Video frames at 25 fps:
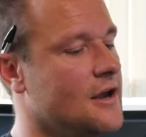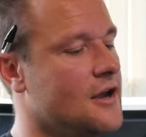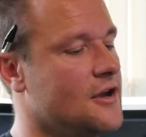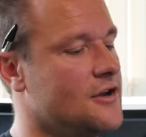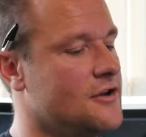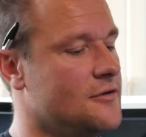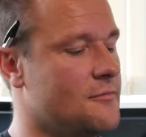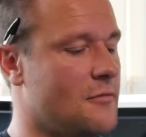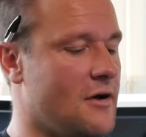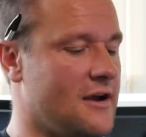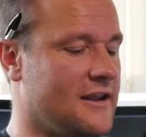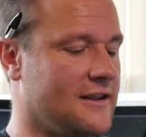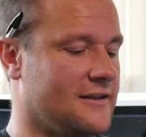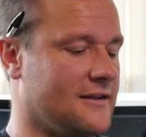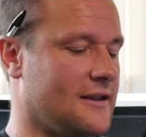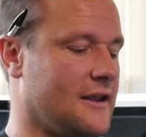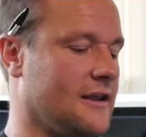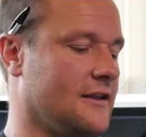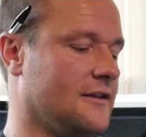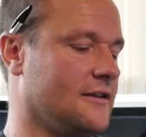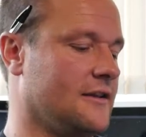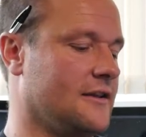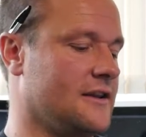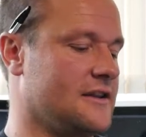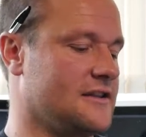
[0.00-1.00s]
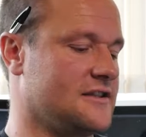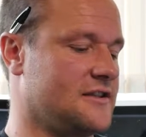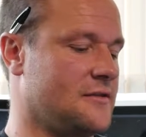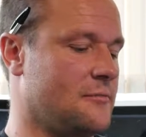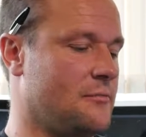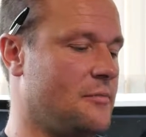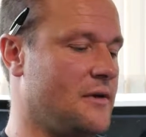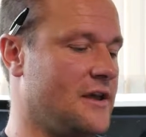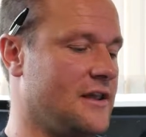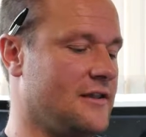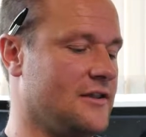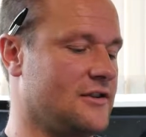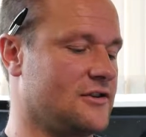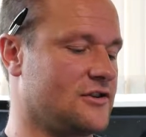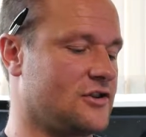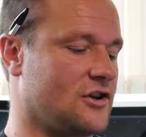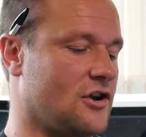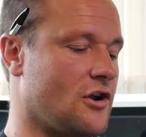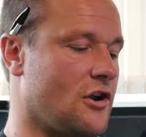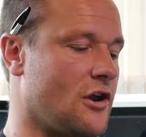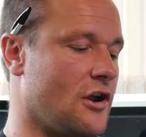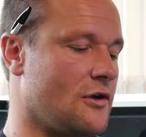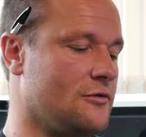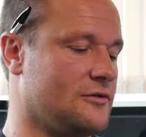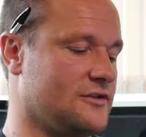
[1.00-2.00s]
You might think that it's the bit that's
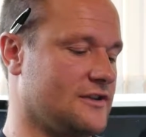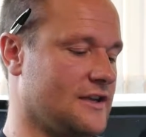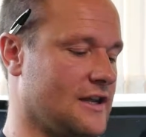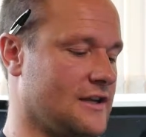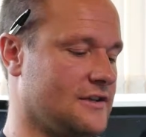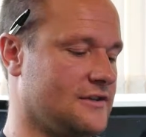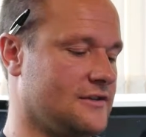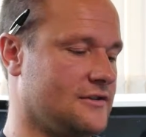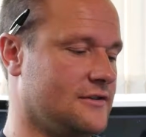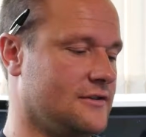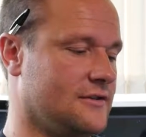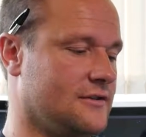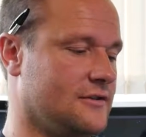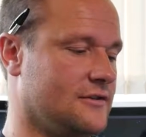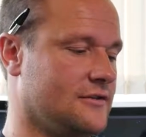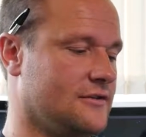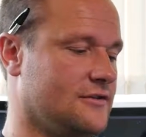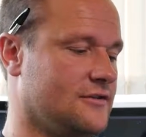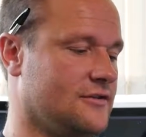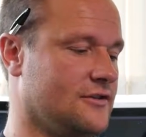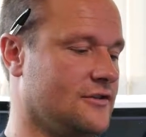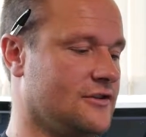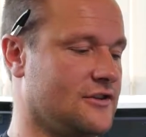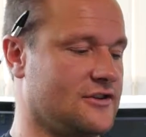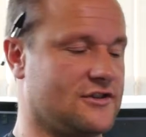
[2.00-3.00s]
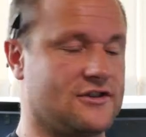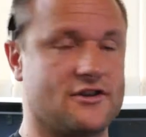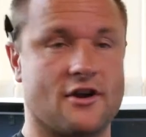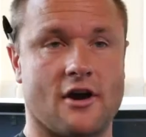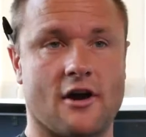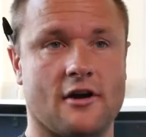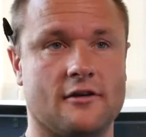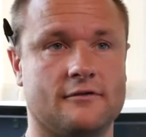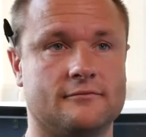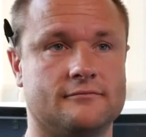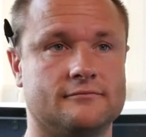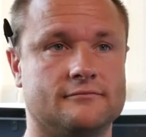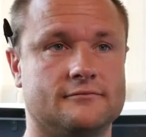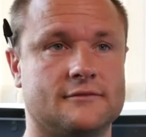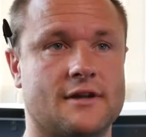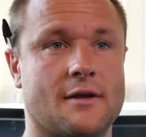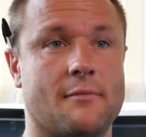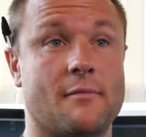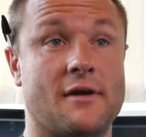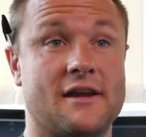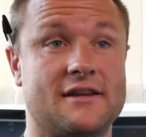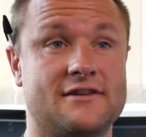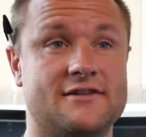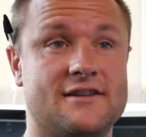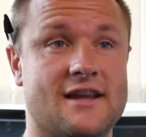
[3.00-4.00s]
closest to the star. That
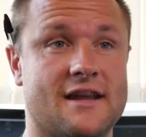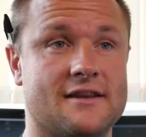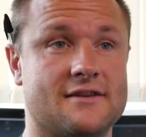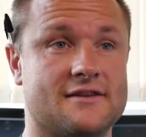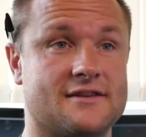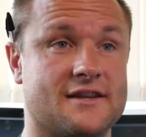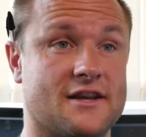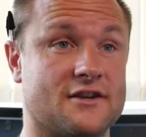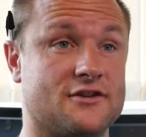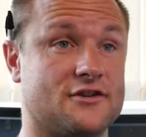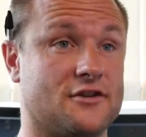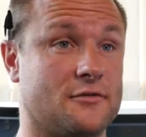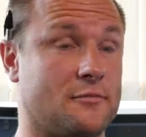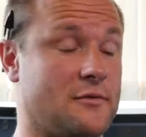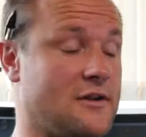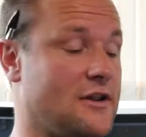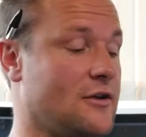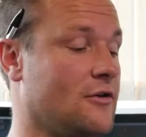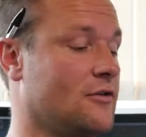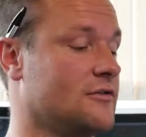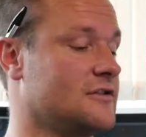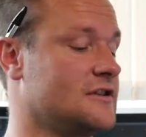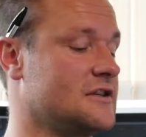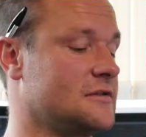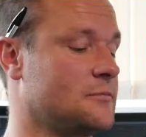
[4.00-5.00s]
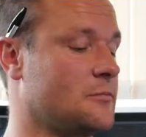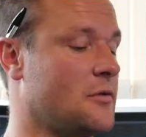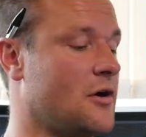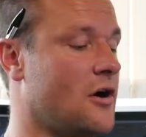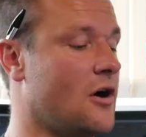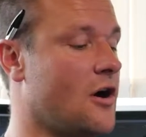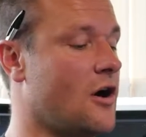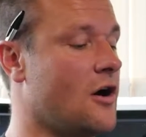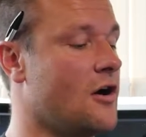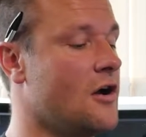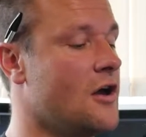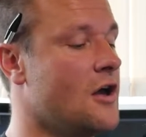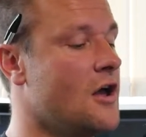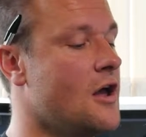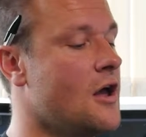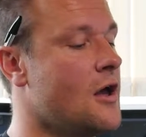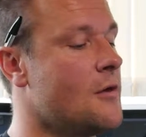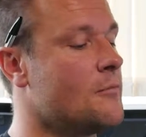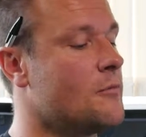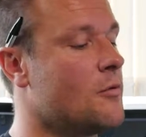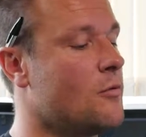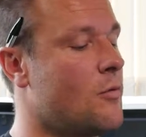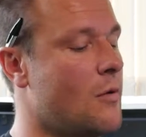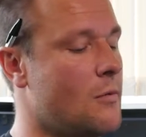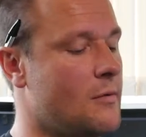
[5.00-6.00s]
makes sense, that should be the hottest part.
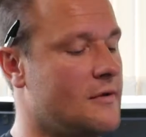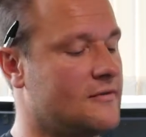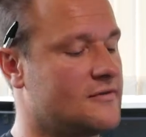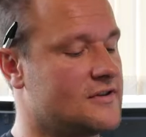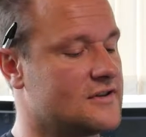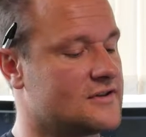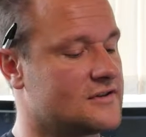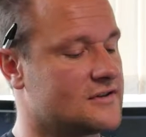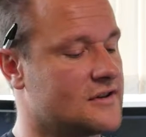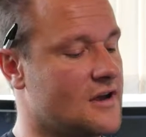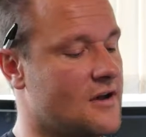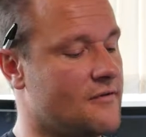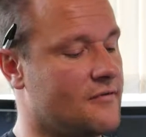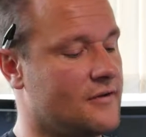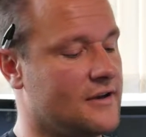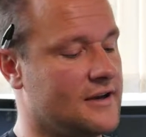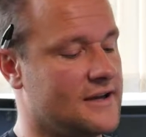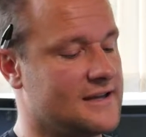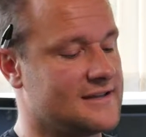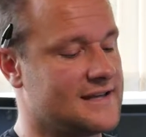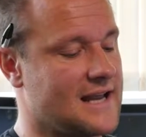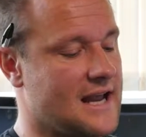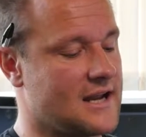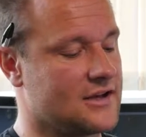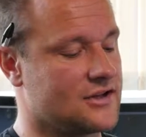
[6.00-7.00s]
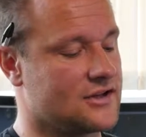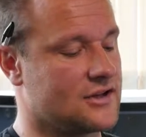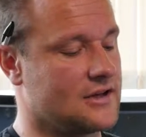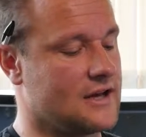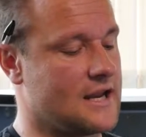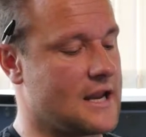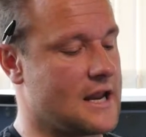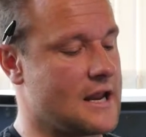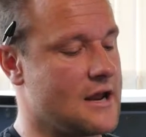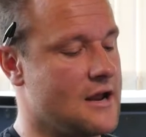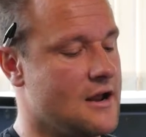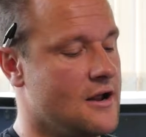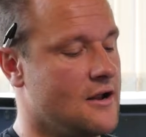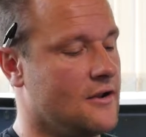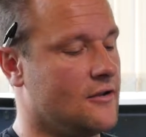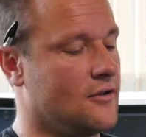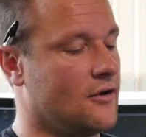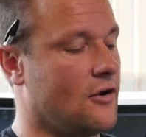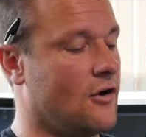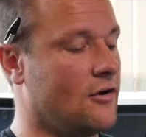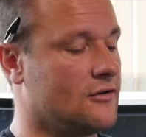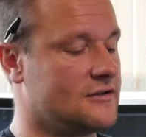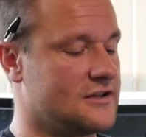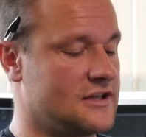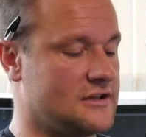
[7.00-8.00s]
But what we've discovered is actually the
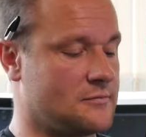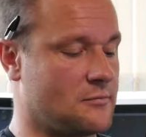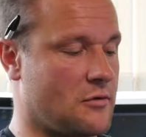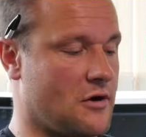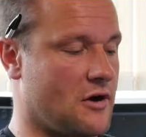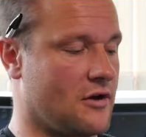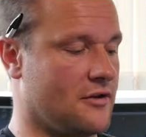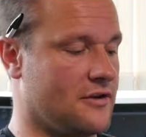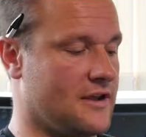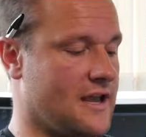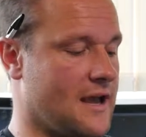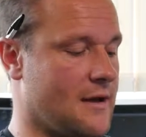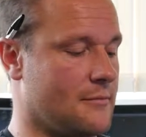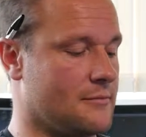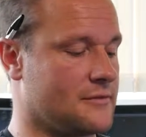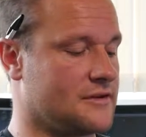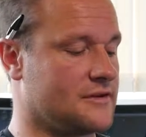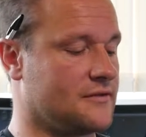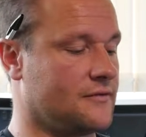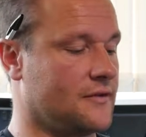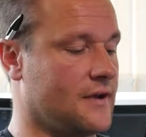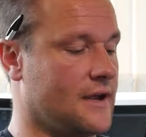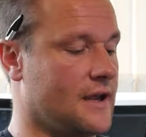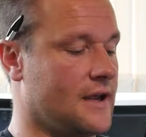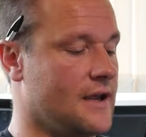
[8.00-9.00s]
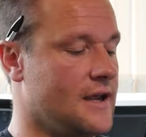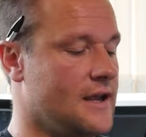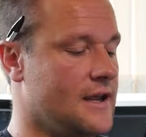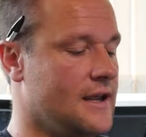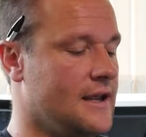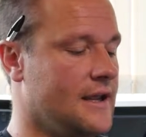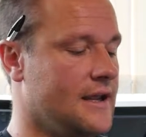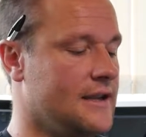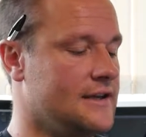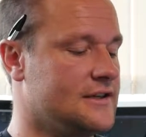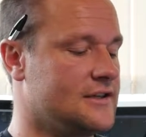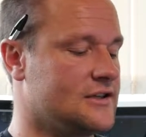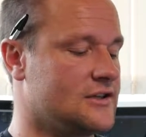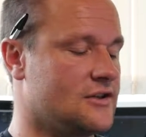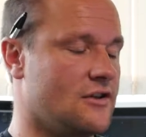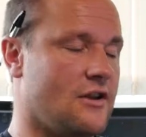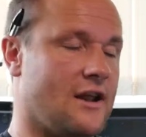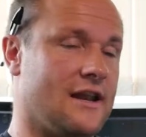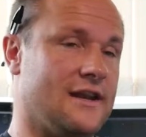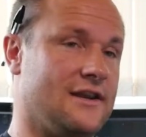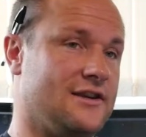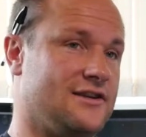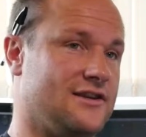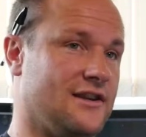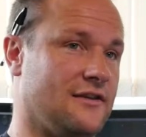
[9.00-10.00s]
hottest part of the atmosphere is
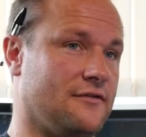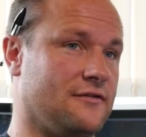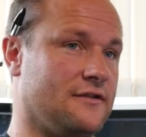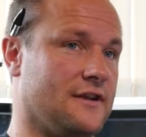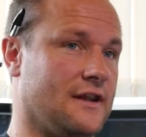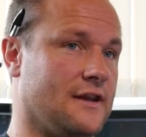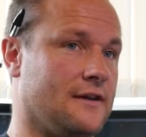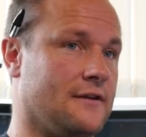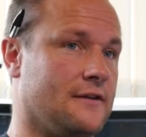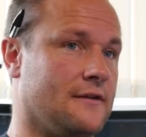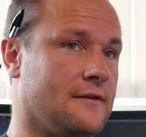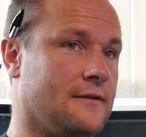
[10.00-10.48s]
slightly shifted.